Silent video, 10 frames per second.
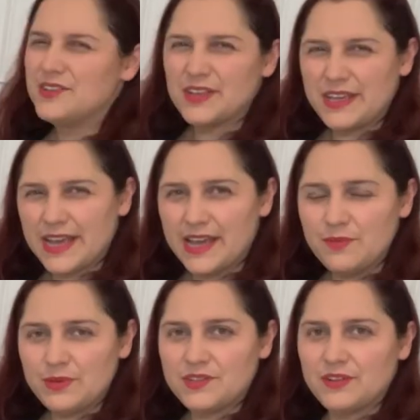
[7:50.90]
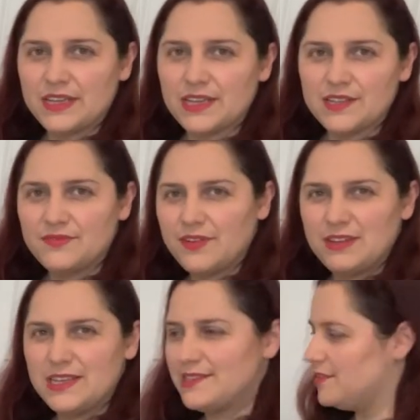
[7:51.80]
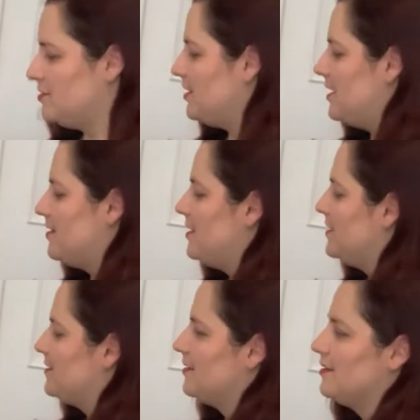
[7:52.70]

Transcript: It can be tricky. It's very easy to hear this.